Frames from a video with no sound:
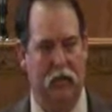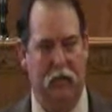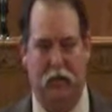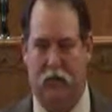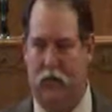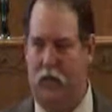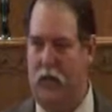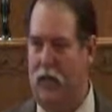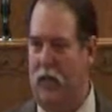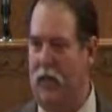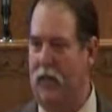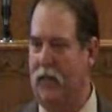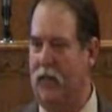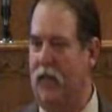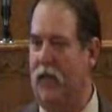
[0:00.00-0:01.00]
You see,
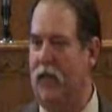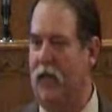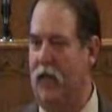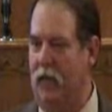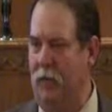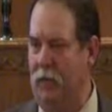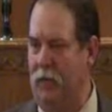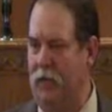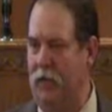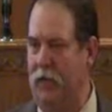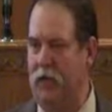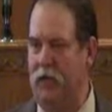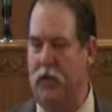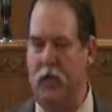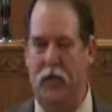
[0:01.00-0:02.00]
that's the dilemma
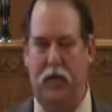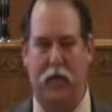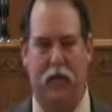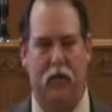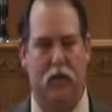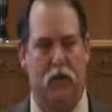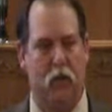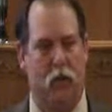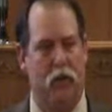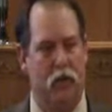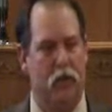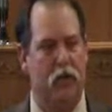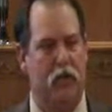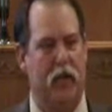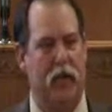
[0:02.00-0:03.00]
that you get into
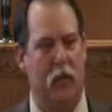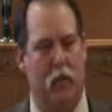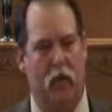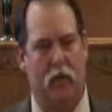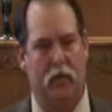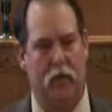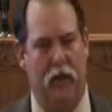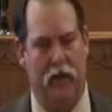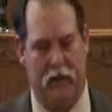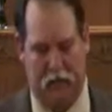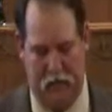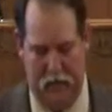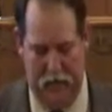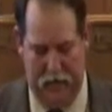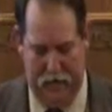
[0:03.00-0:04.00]
when you say one
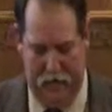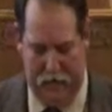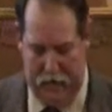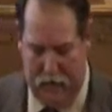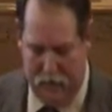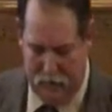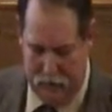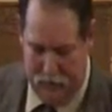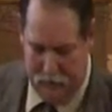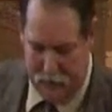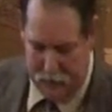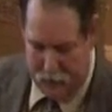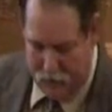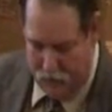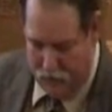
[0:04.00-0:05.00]
flesh. And I think
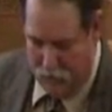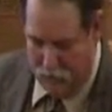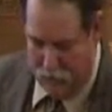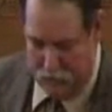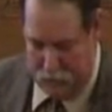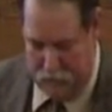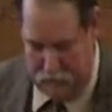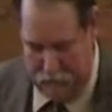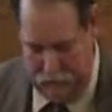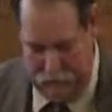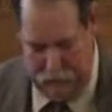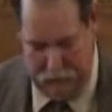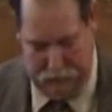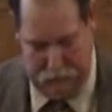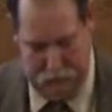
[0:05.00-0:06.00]
another
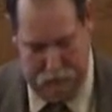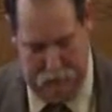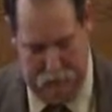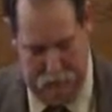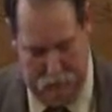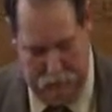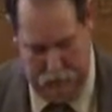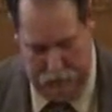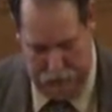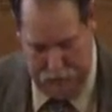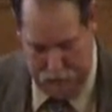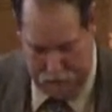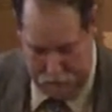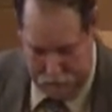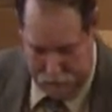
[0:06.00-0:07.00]
thing that we
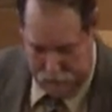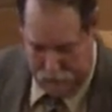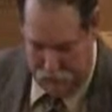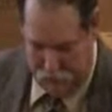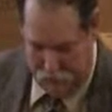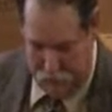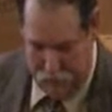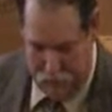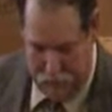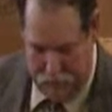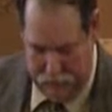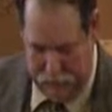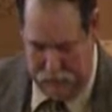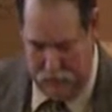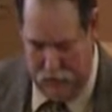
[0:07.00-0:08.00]
need to consider
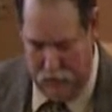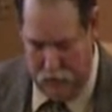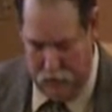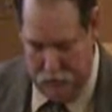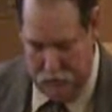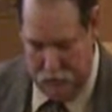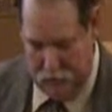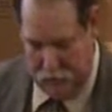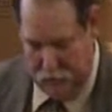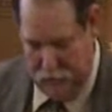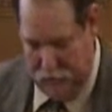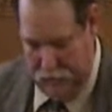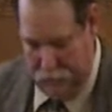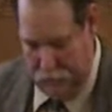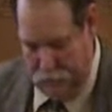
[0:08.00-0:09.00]
is how this
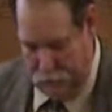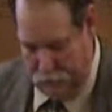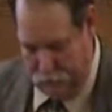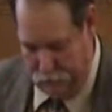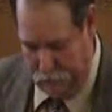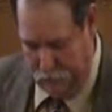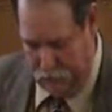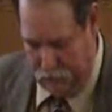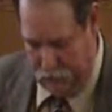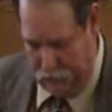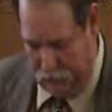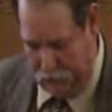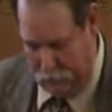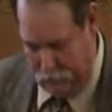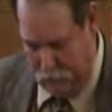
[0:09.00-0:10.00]
same
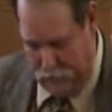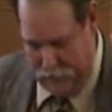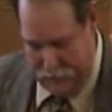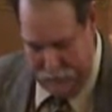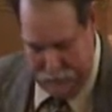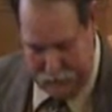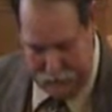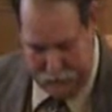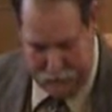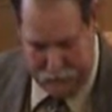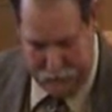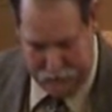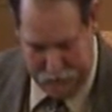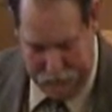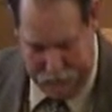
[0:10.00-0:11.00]
phrase
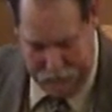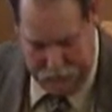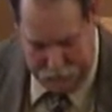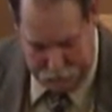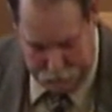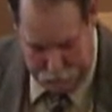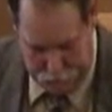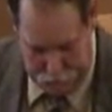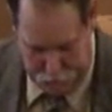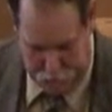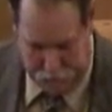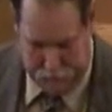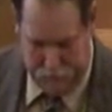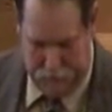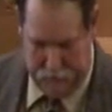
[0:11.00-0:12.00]
is
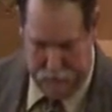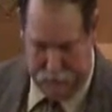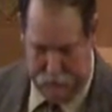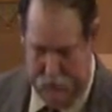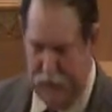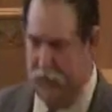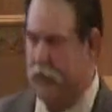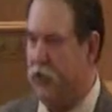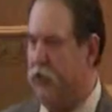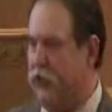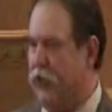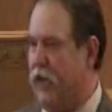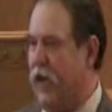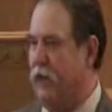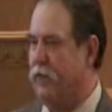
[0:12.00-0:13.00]
used in Ephesians
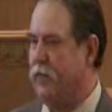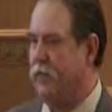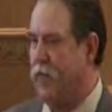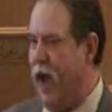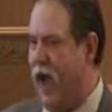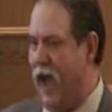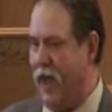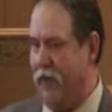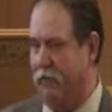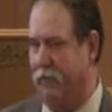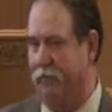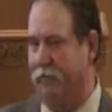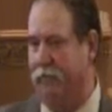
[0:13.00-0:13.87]
chapter 5.